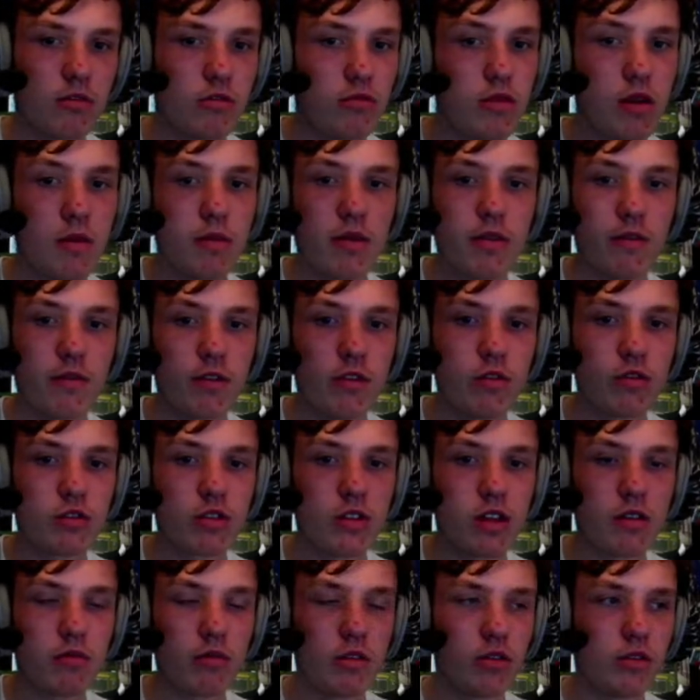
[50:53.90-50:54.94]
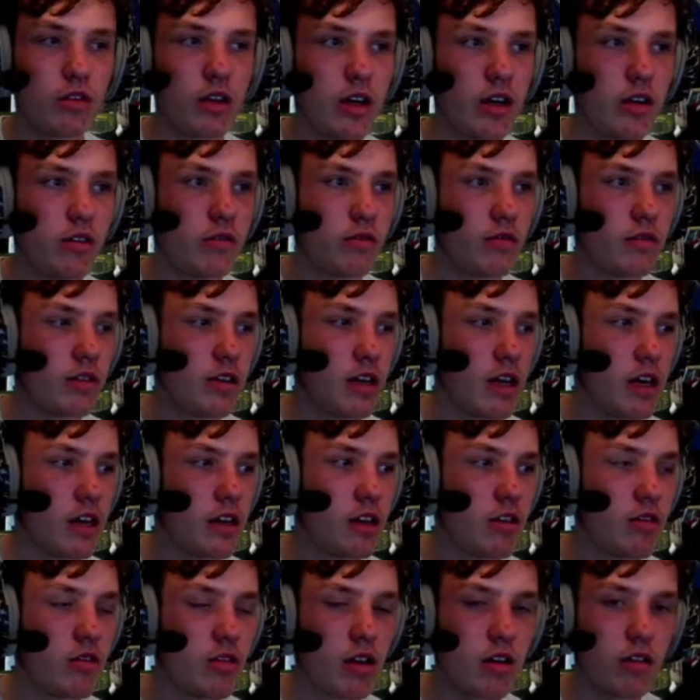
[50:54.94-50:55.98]
Maybe in future they will, Dale. No,
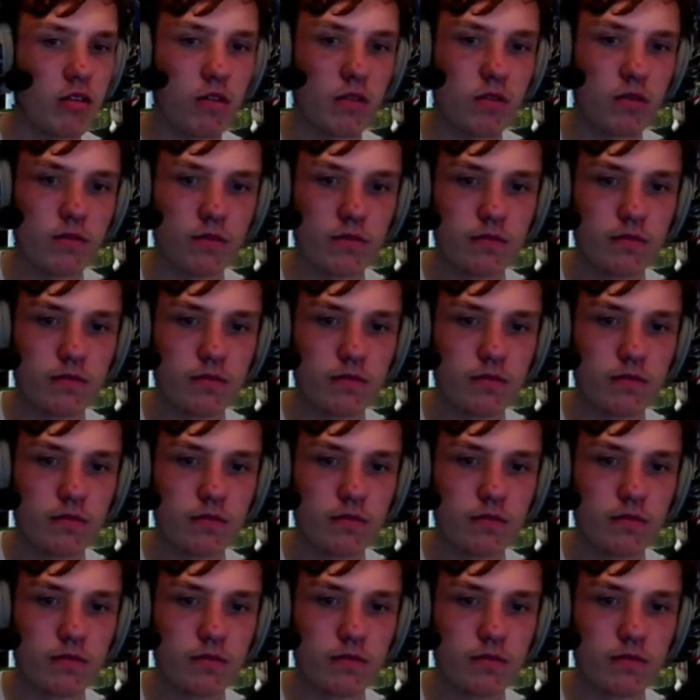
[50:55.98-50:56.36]
you Dale.